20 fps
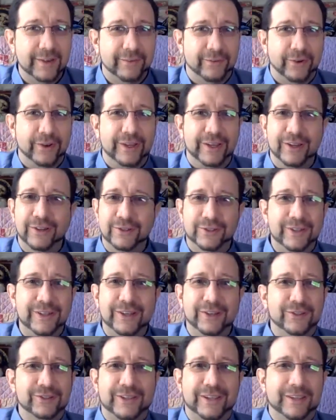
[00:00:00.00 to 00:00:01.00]
For years and
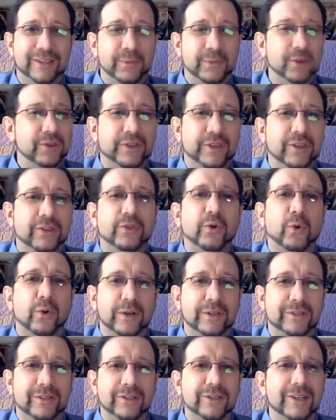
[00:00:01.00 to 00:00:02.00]
years, they weren't the
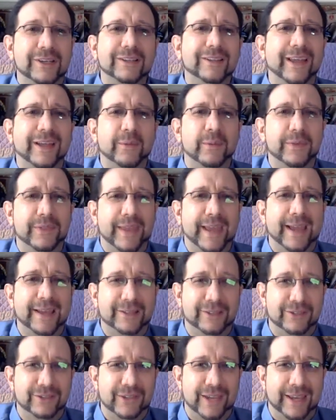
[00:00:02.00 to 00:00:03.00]
authorities because you didn't like what they had
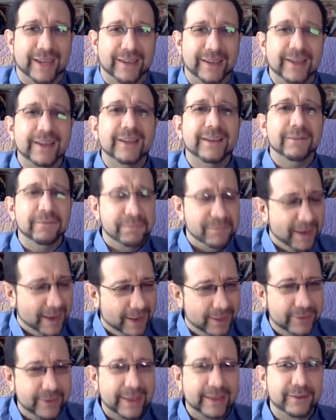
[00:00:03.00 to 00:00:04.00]
to say.
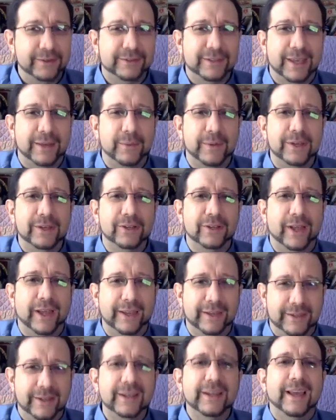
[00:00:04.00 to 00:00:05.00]
Now they say what you
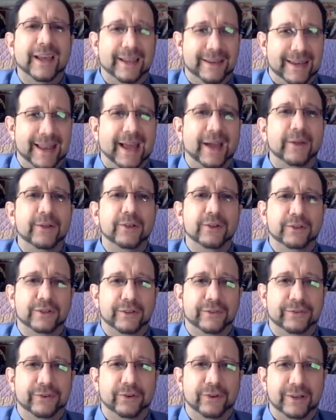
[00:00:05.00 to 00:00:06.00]
like, and now you're
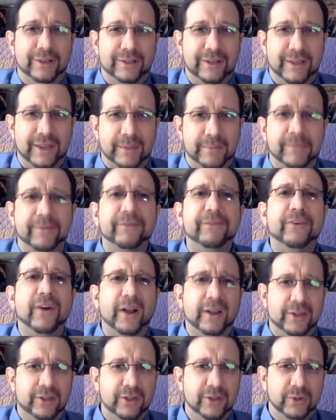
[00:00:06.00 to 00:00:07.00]
deferring to them.
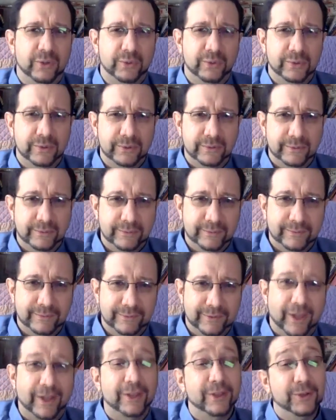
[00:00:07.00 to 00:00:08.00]
Fuck you.
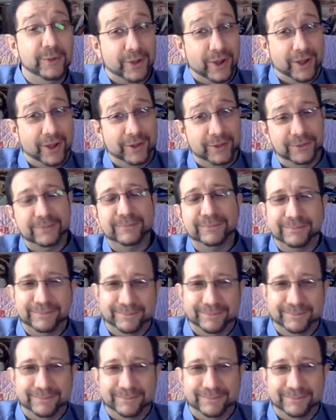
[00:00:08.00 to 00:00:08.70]
Not you, Kyle.